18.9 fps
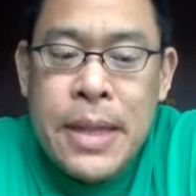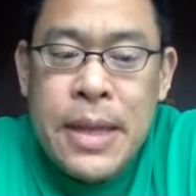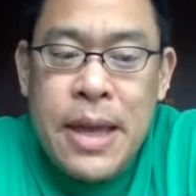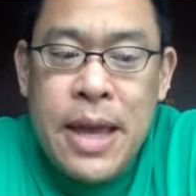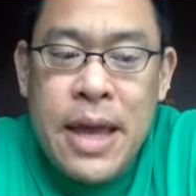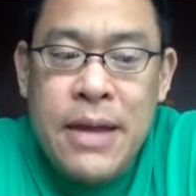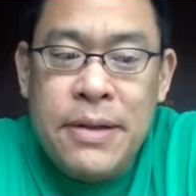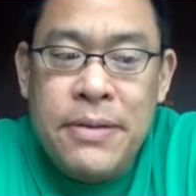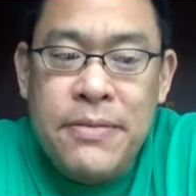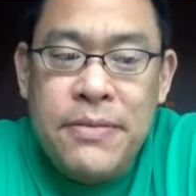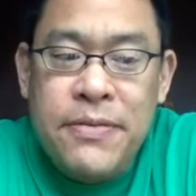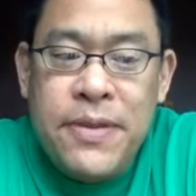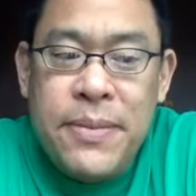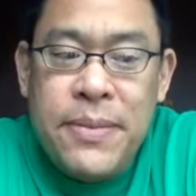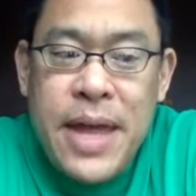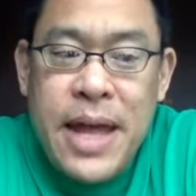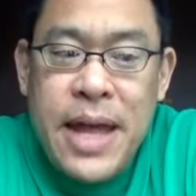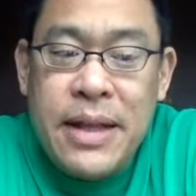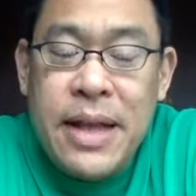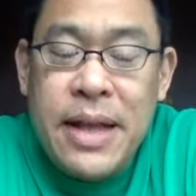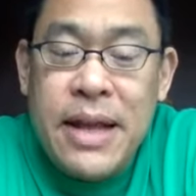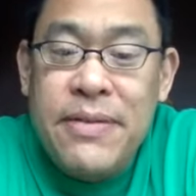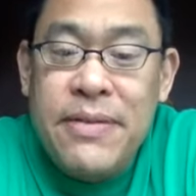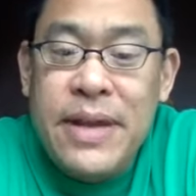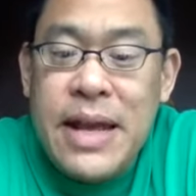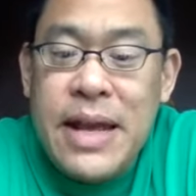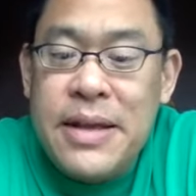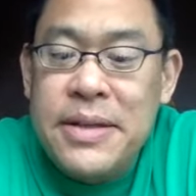And from that kind
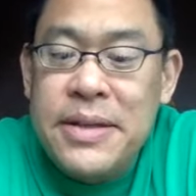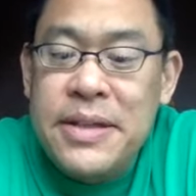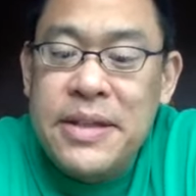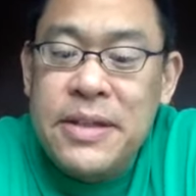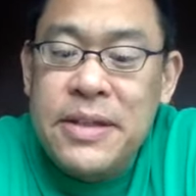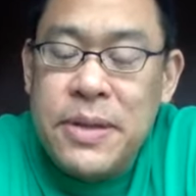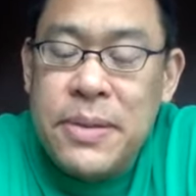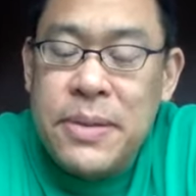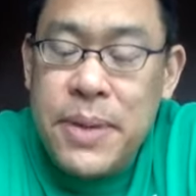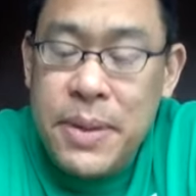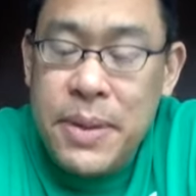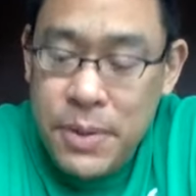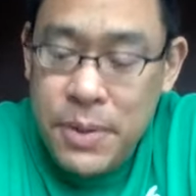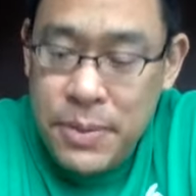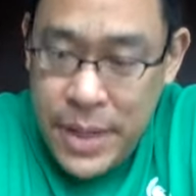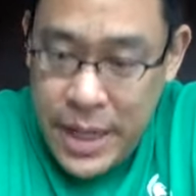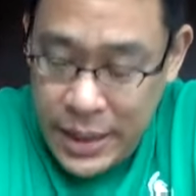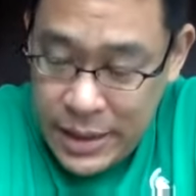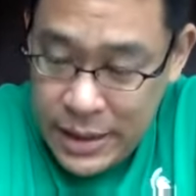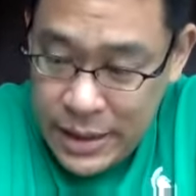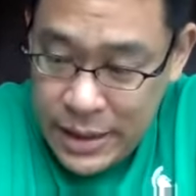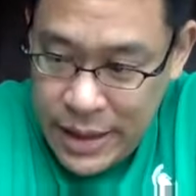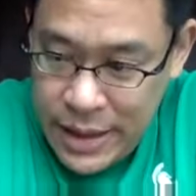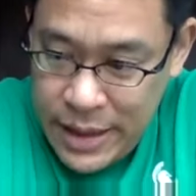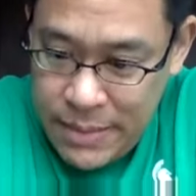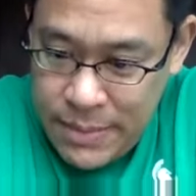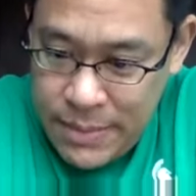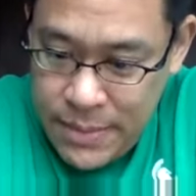of analysis, some people might
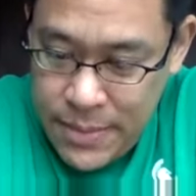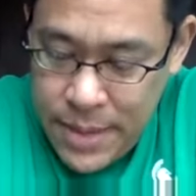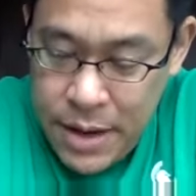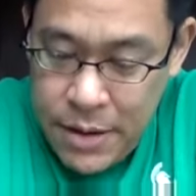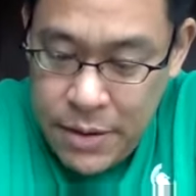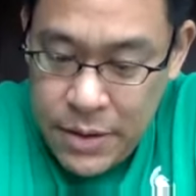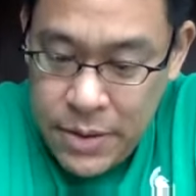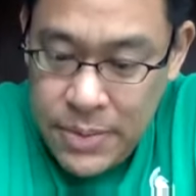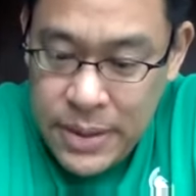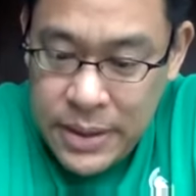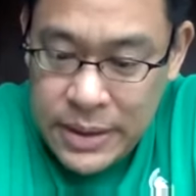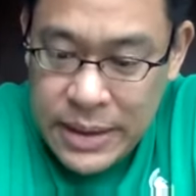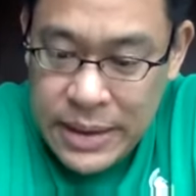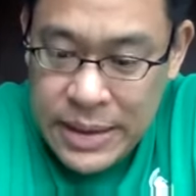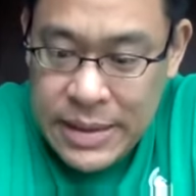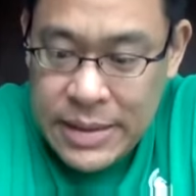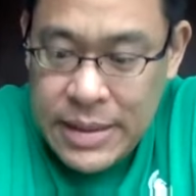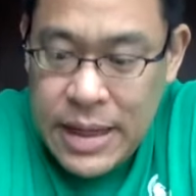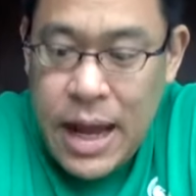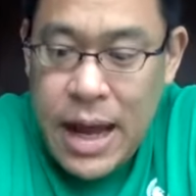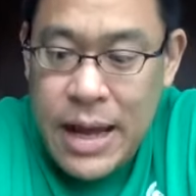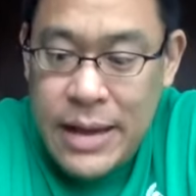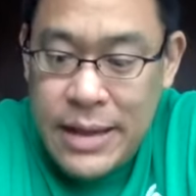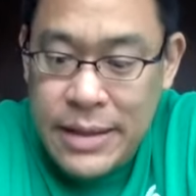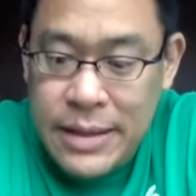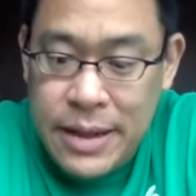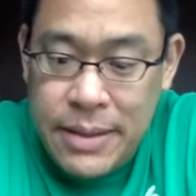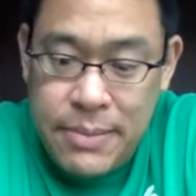claim heritability is as high
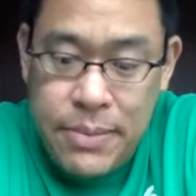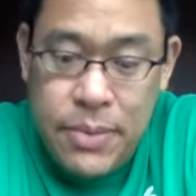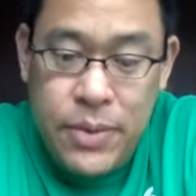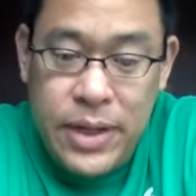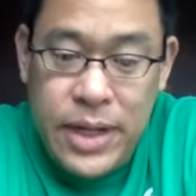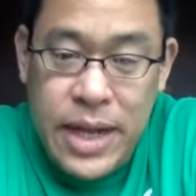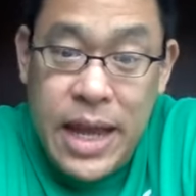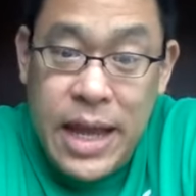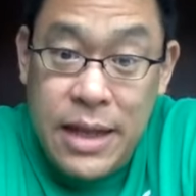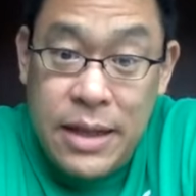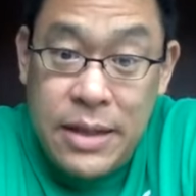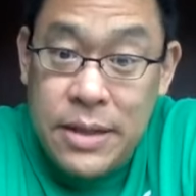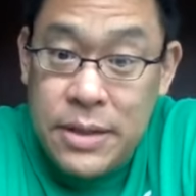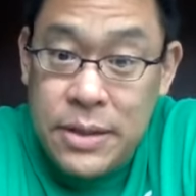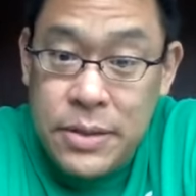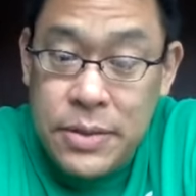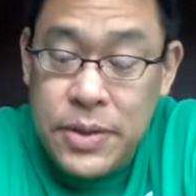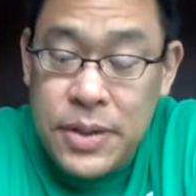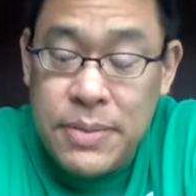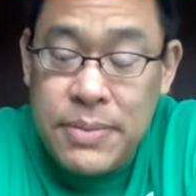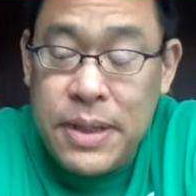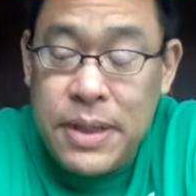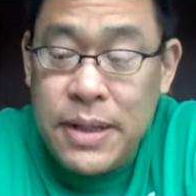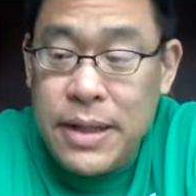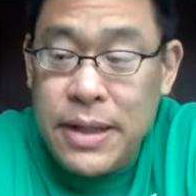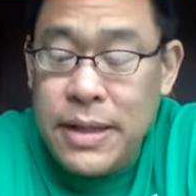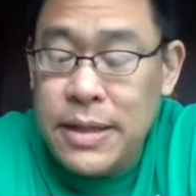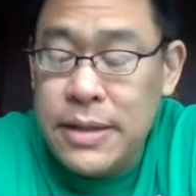as like 0.8 or
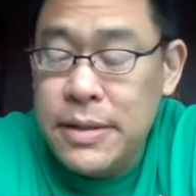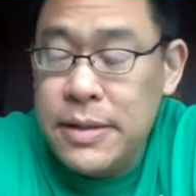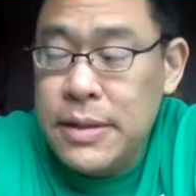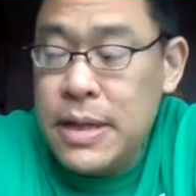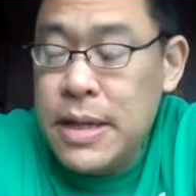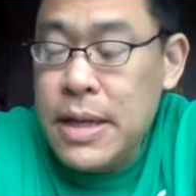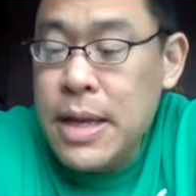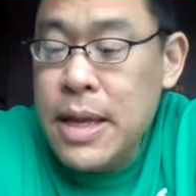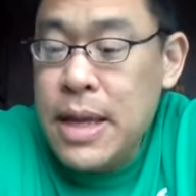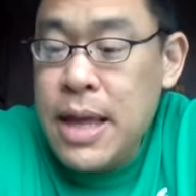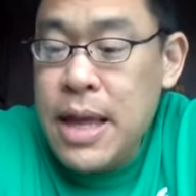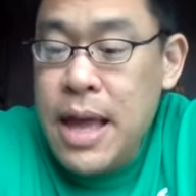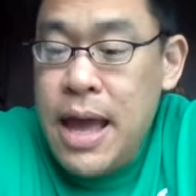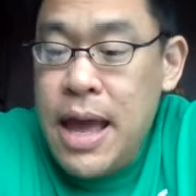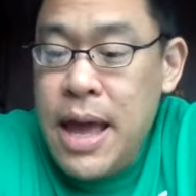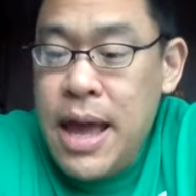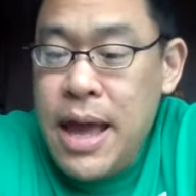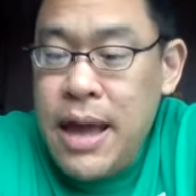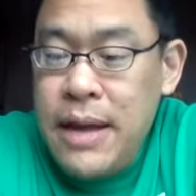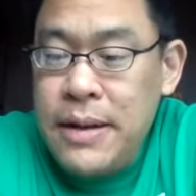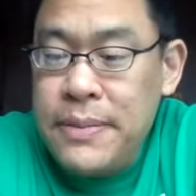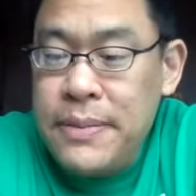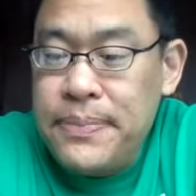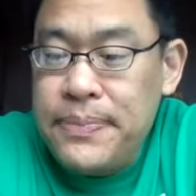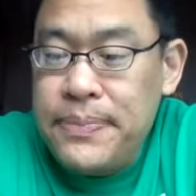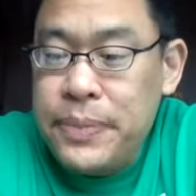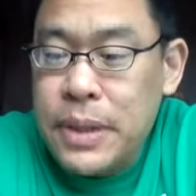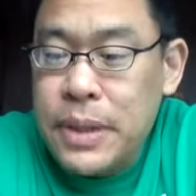something like this. And
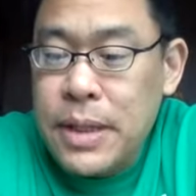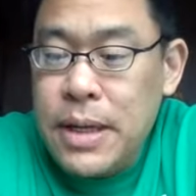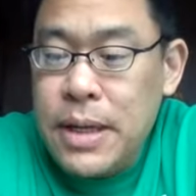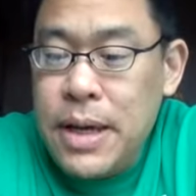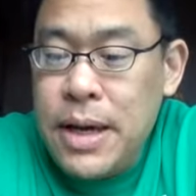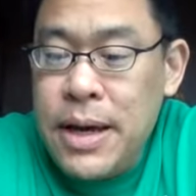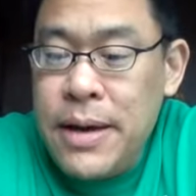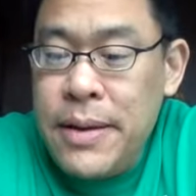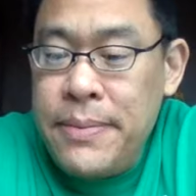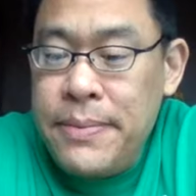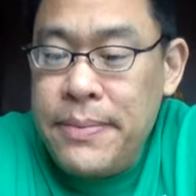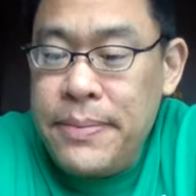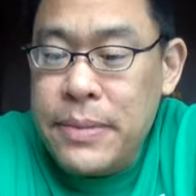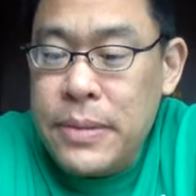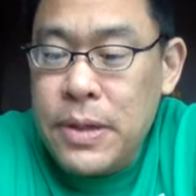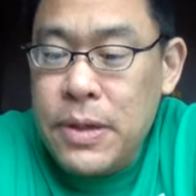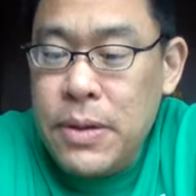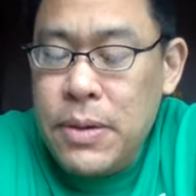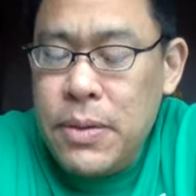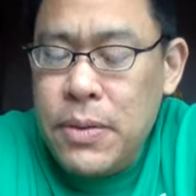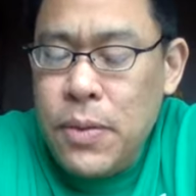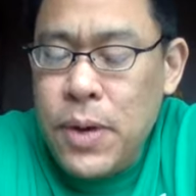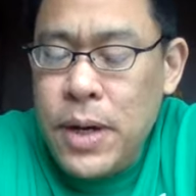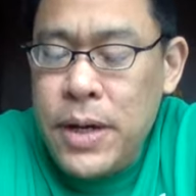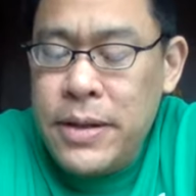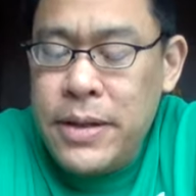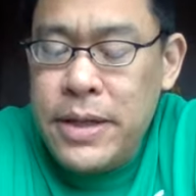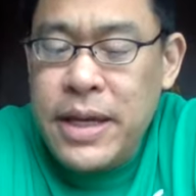
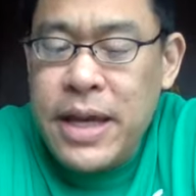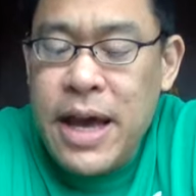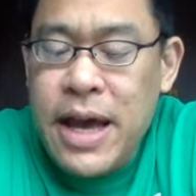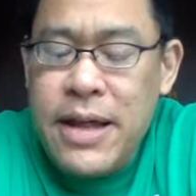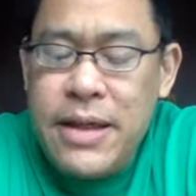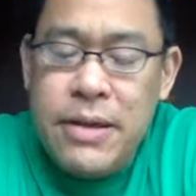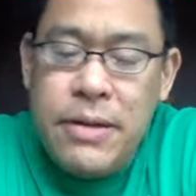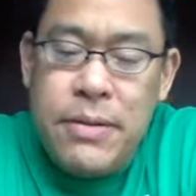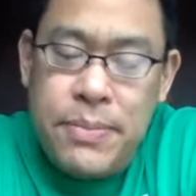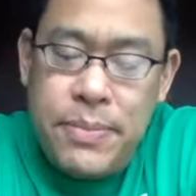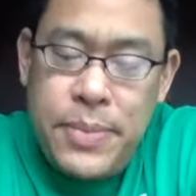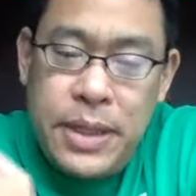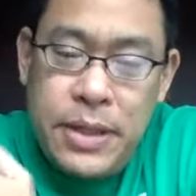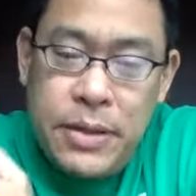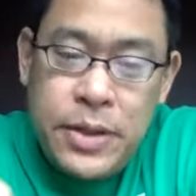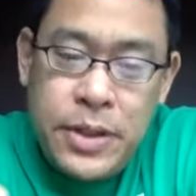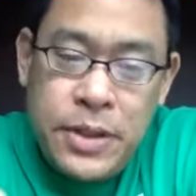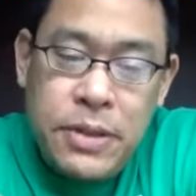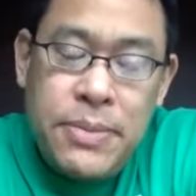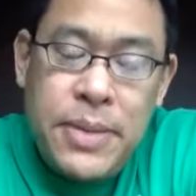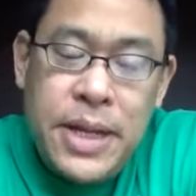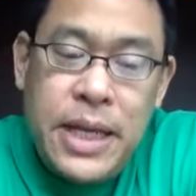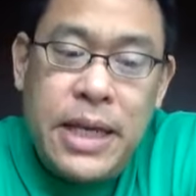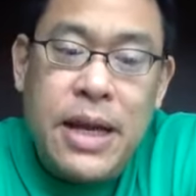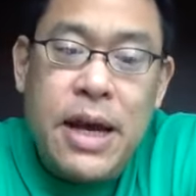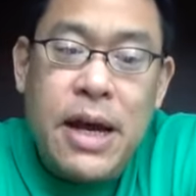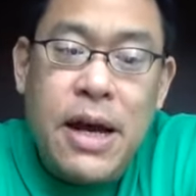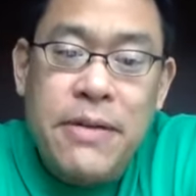but there's still many
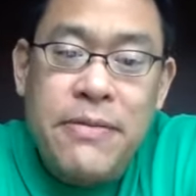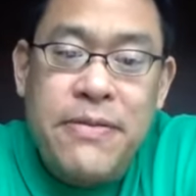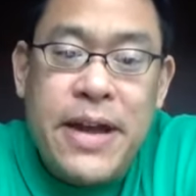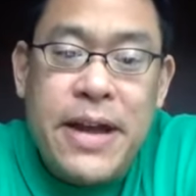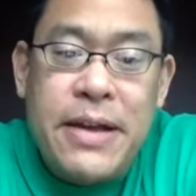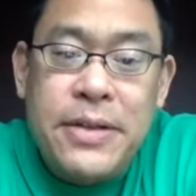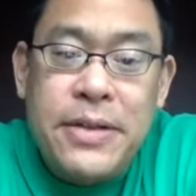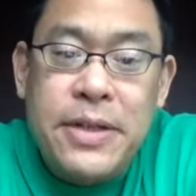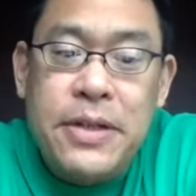confounds.